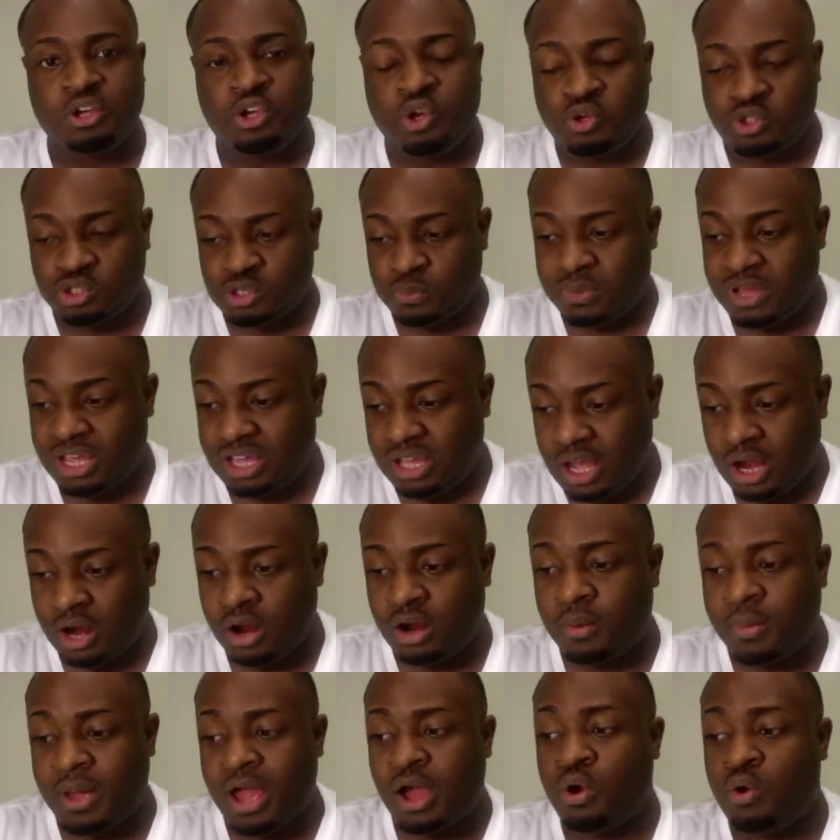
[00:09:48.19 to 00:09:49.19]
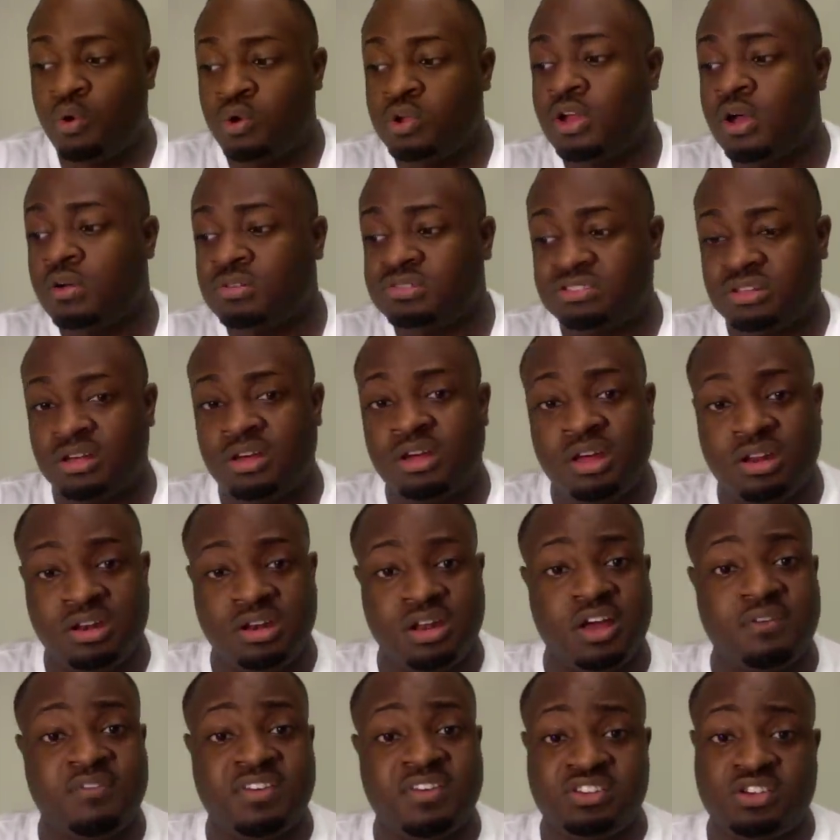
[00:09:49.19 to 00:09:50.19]
You should be caring about who your son
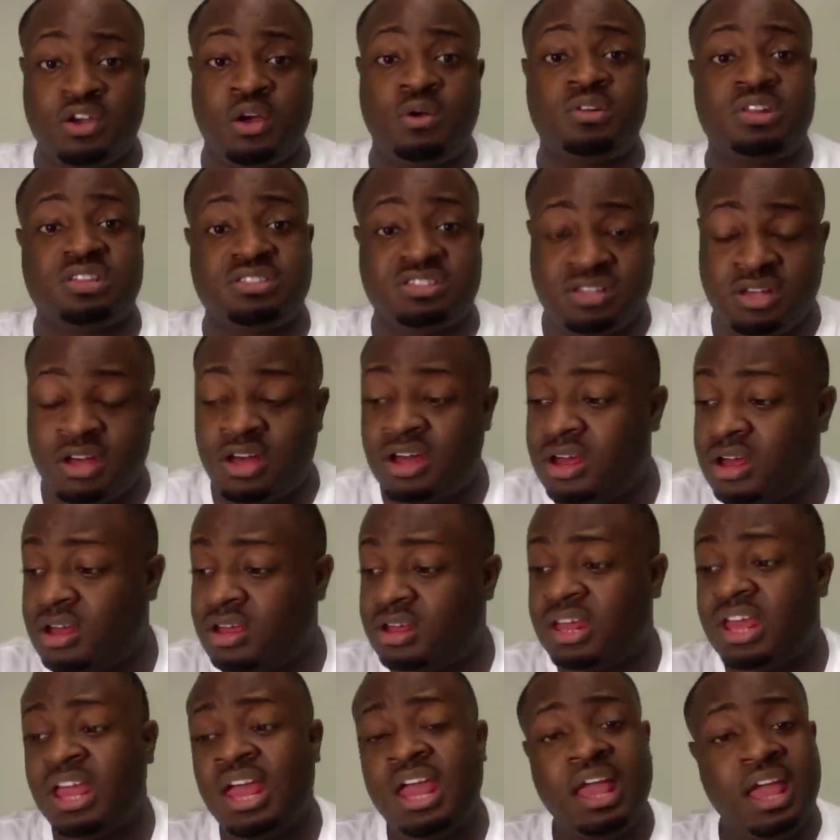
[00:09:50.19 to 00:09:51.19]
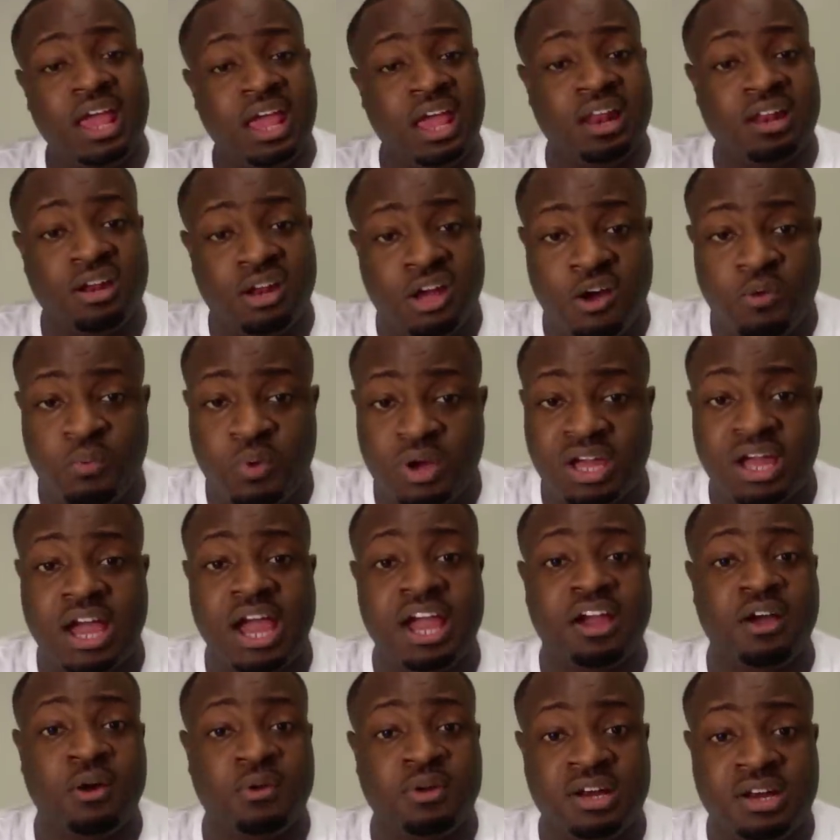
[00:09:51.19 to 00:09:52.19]
loves. If your son in love with
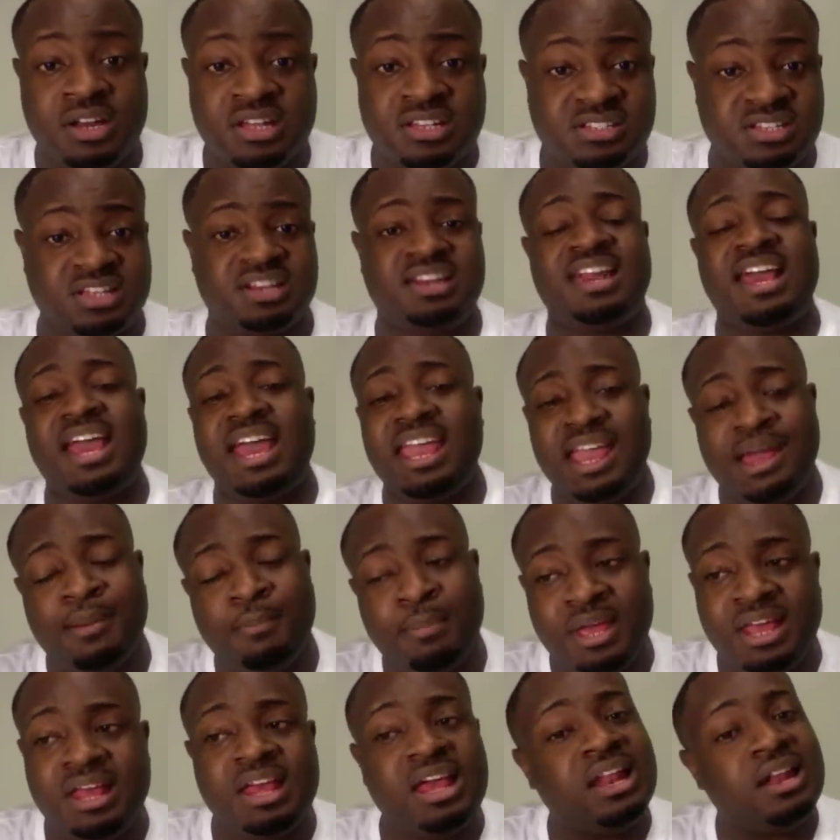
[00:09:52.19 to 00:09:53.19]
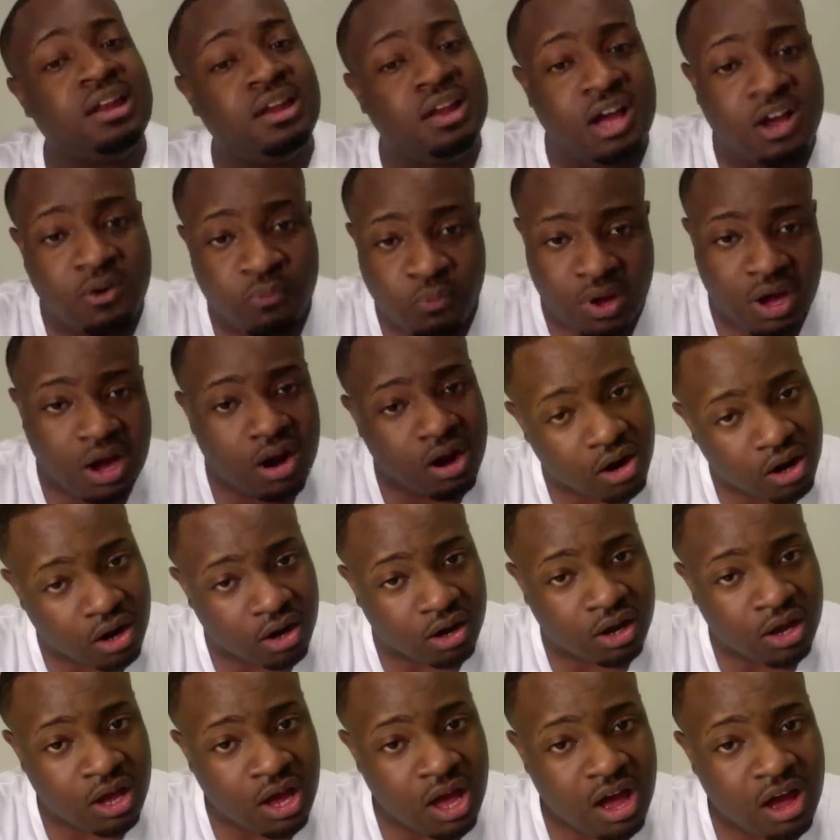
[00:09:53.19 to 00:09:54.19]
Geico the Lizard, let him be in love with
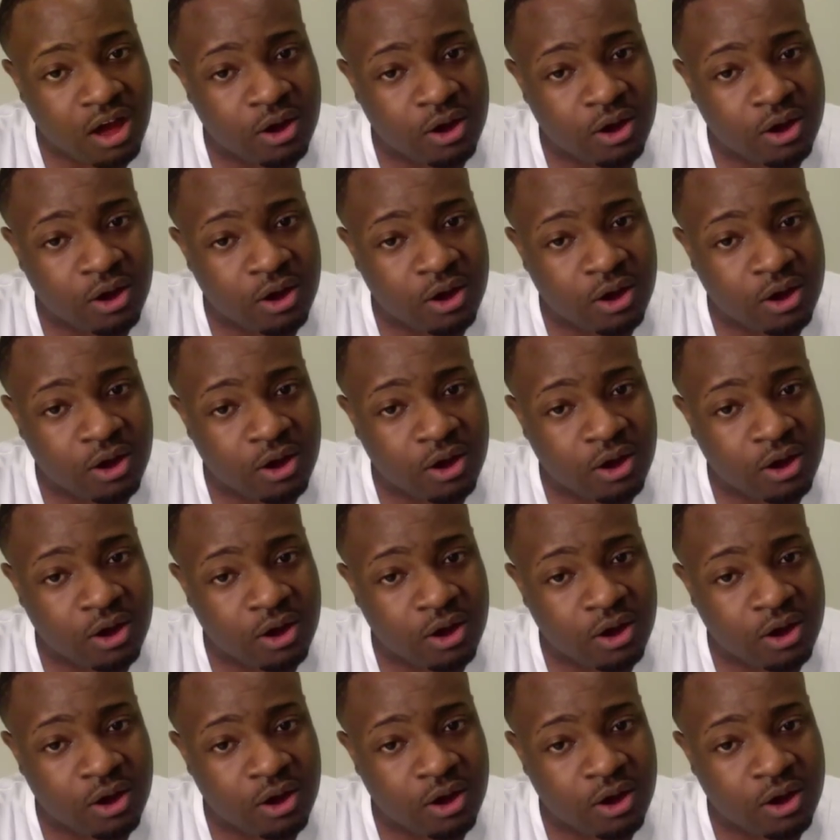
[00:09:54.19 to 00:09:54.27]
her.